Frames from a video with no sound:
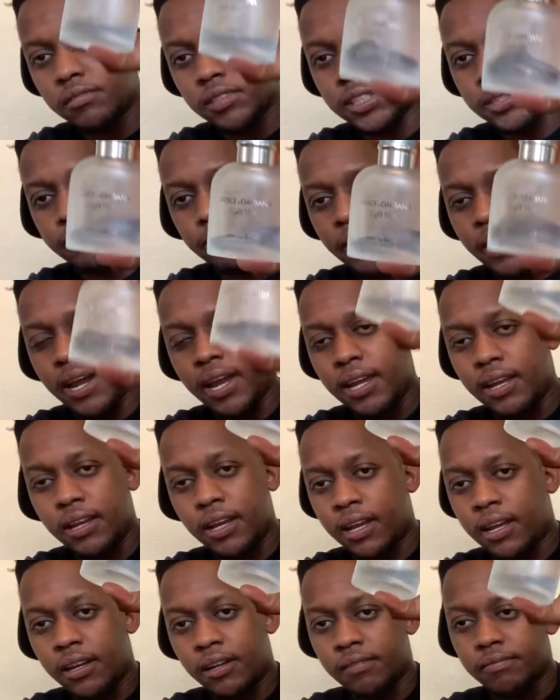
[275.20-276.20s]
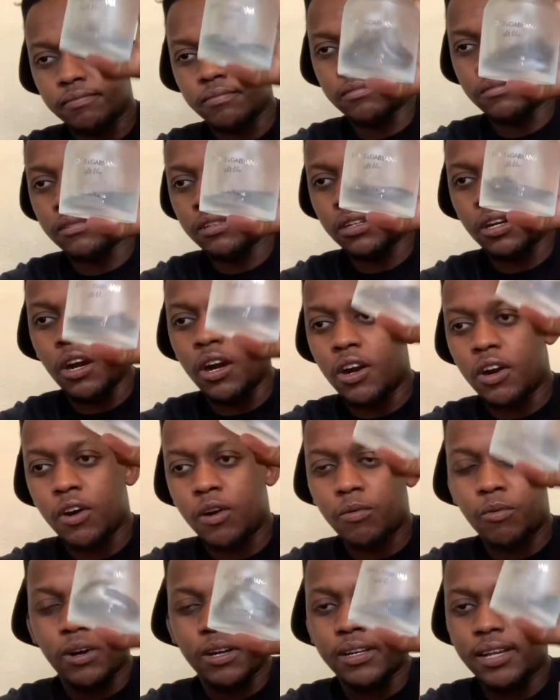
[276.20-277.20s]
spray it, and go
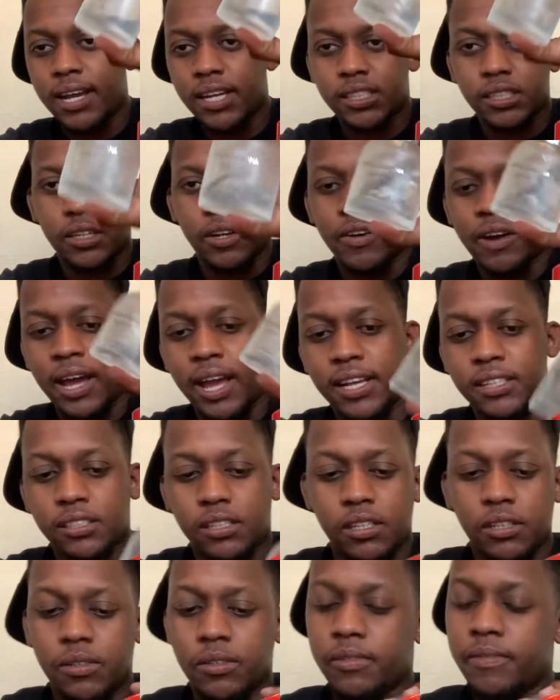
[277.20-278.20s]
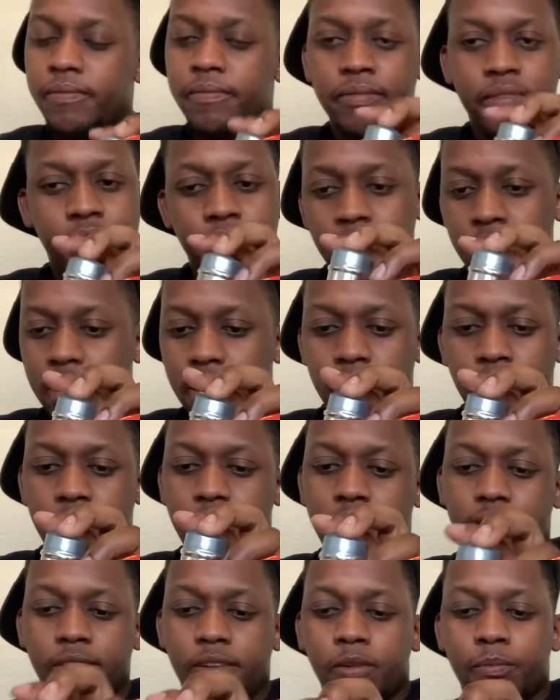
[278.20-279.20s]
home one day. She's going to ask you.
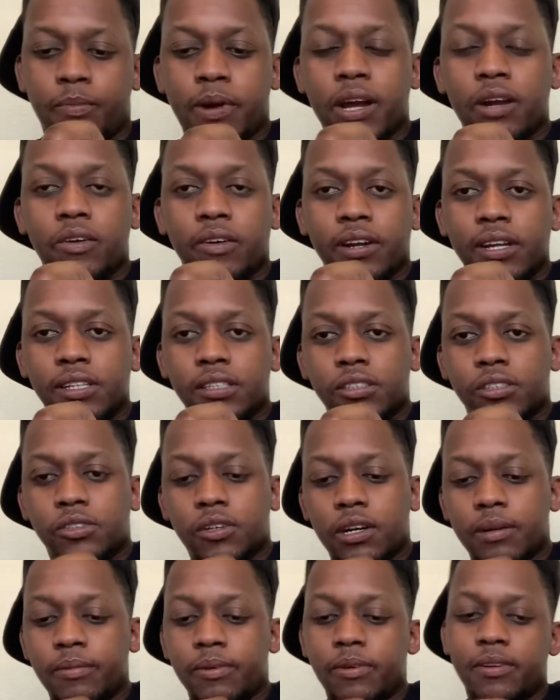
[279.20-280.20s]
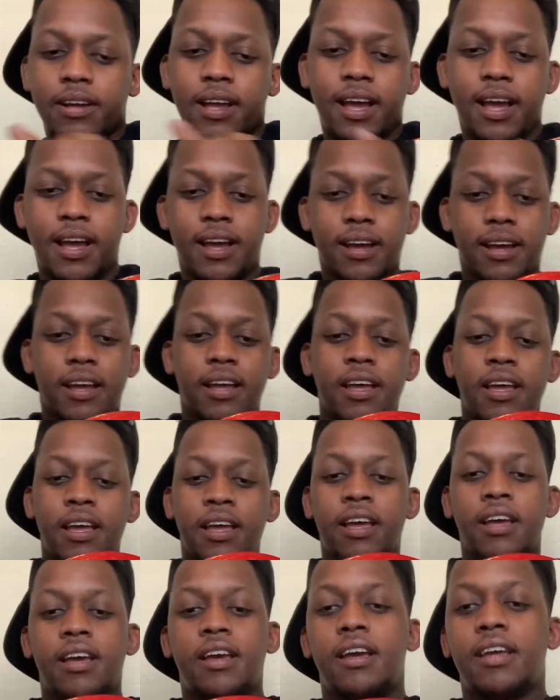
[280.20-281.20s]
And you're probably going to get in trouble.
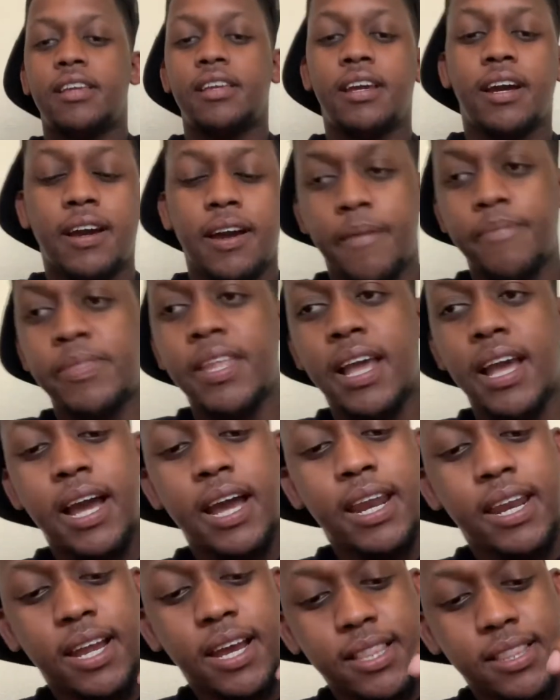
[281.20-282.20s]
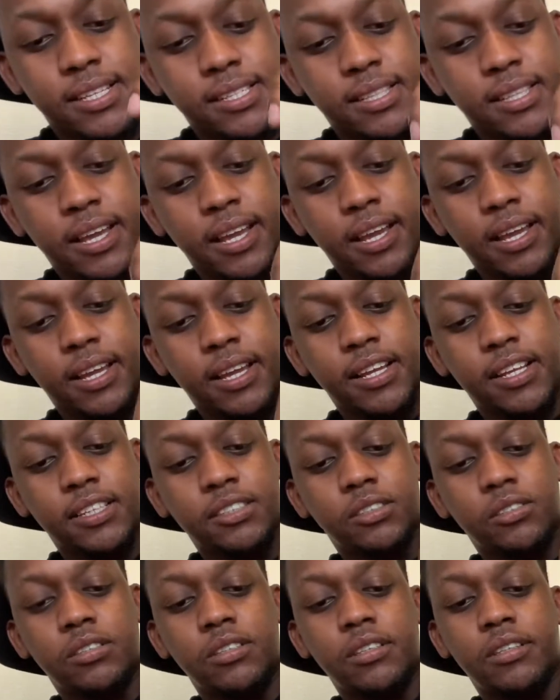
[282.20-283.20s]
Yeah. Another thing
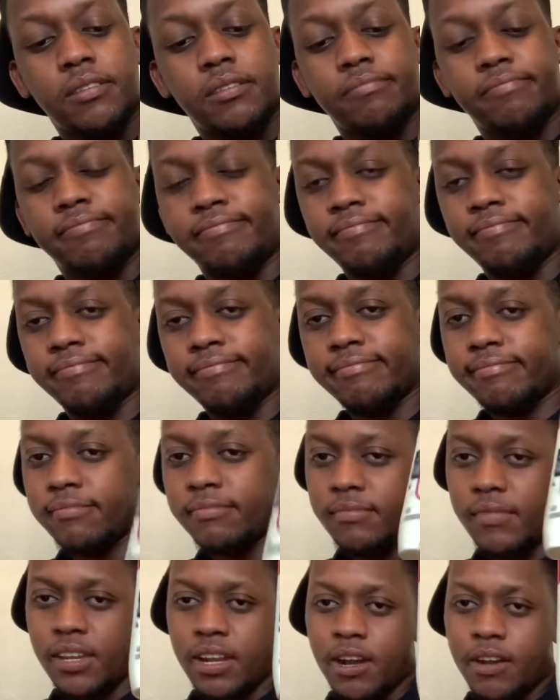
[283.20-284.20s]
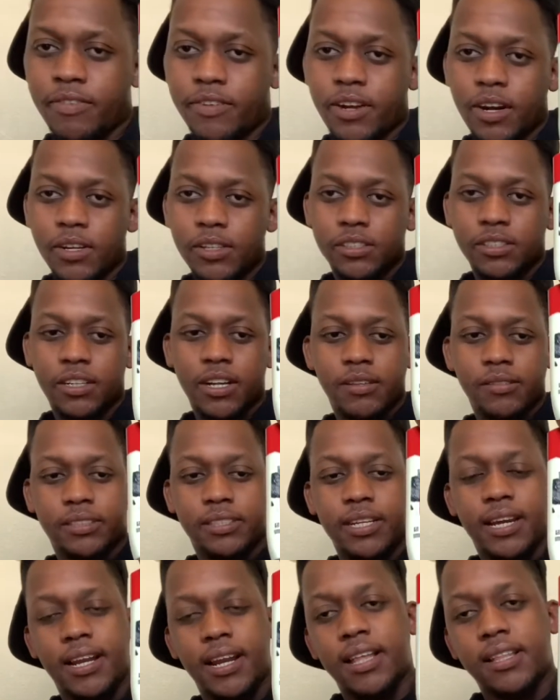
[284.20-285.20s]
is, of course, you know what I'm
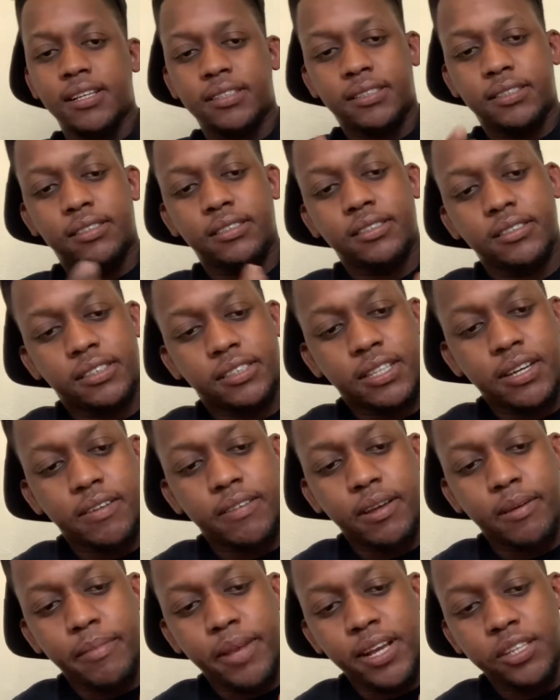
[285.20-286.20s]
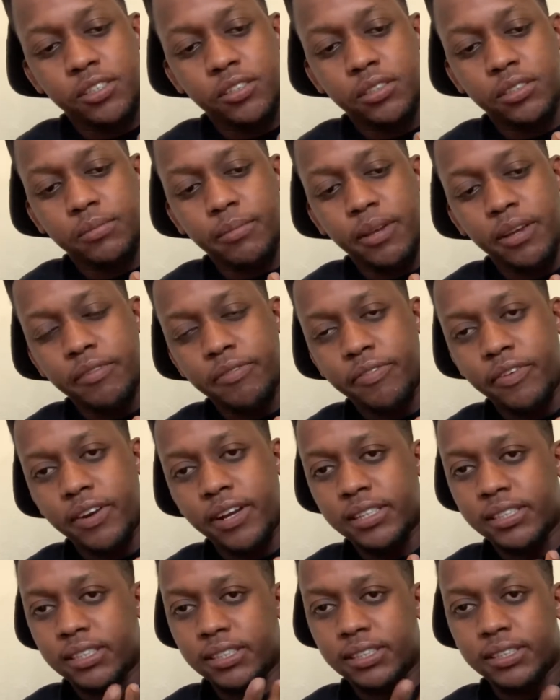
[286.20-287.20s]
saying? Another stuff that makes you smell
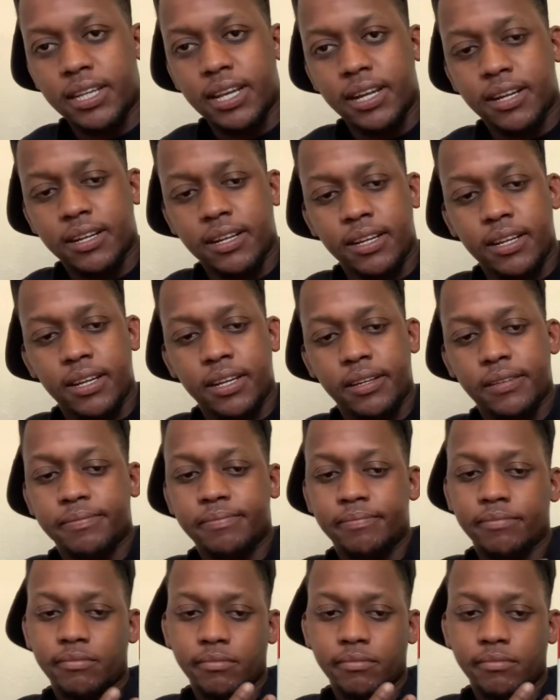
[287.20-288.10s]
fresh and stay clean